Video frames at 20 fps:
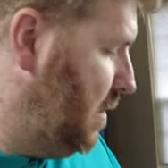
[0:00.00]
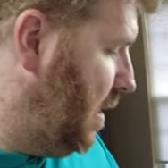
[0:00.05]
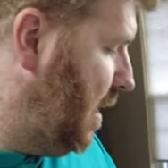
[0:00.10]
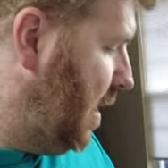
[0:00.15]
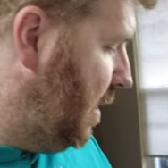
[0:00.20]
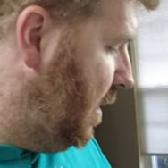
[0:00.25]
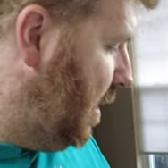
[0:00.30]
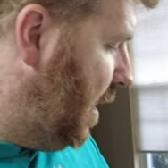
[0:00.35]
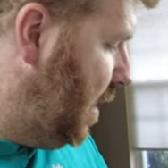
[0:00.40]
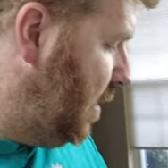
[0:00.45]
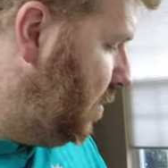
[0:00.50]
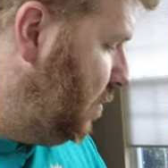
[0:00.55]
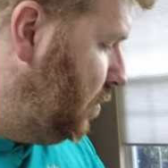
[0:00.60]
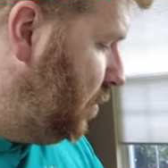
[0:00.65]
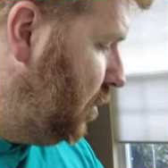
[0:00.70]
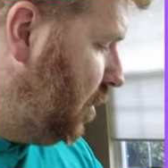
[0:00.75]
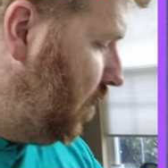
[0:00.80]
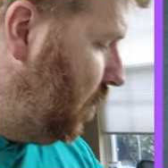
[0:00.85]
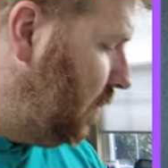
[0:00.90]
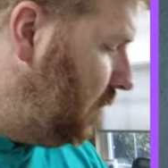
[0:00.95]
Another
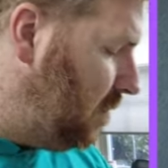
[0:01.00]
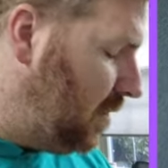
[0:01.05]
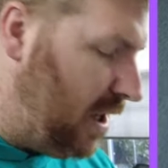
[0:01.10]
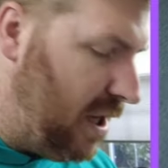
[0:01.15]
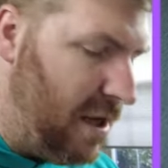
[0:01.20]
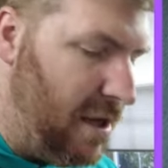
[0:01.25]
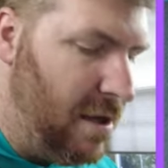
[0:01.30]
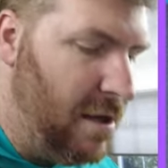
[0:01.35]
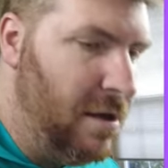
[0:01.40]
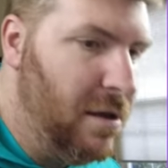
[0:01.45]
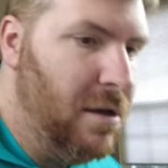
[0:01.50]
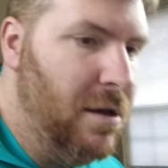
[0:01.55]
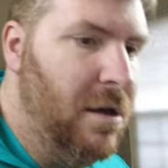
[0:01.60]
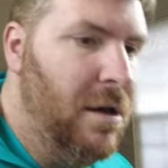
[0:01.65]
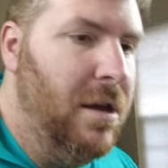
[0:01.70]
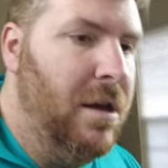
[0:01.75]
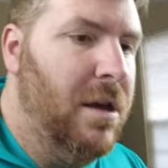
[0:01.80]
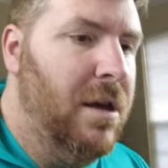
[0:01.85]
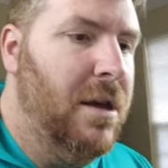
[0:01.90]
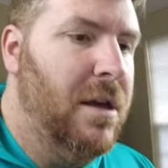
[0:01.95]
Joey B.
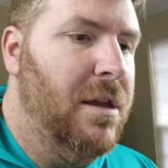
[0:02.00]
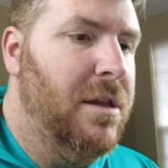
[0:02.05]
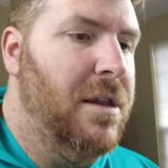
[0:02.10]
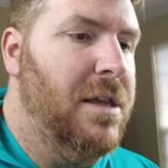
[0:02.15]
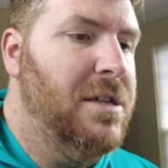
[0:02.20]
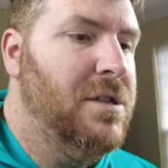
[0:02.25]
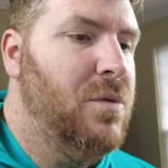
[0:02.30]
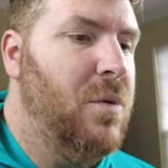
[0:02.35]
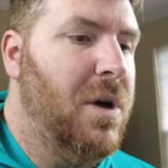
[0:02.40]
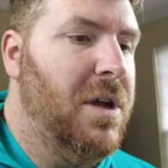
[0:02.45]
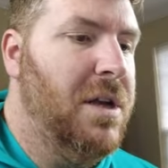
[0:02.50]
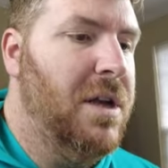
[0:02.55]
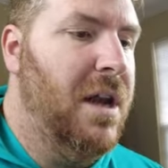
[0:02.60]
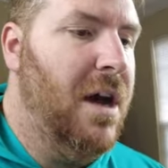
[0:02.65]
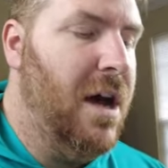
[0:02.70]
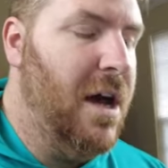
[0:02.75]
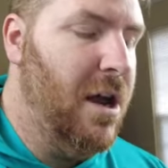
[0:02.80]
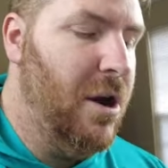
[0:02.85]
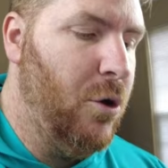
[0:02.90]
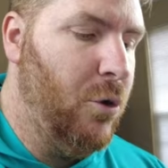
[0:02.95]
This one
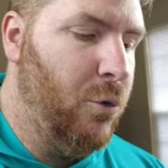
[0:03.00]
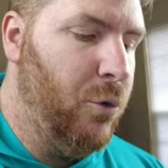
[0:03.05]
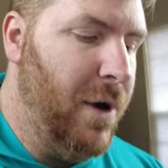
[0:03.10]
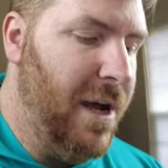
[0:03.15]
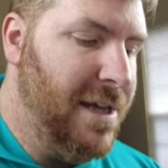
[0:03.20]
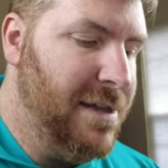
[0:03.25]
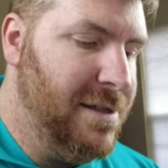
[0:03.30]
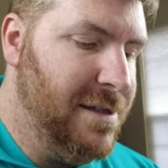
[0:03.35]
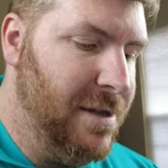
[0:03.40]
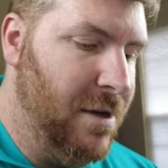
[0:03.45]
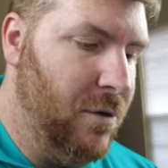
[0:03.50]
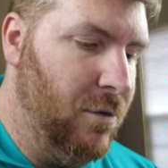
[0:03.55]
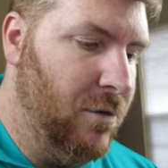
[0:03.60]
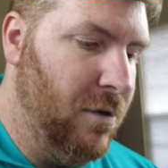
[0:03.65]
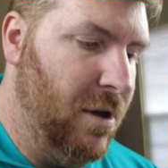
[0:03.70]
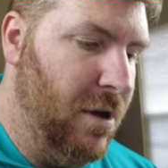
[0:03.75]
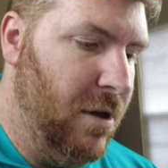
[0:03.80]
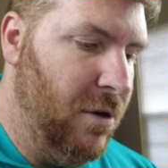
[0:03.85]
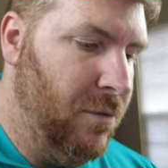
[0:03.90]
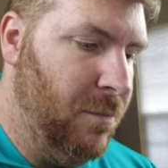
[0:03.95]
not red
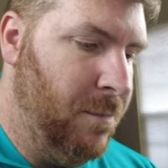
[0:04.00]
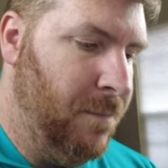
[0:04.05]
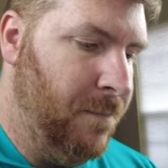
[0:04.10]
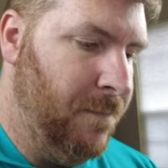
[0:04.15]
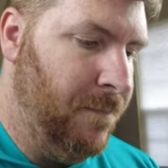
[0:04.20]
zone though.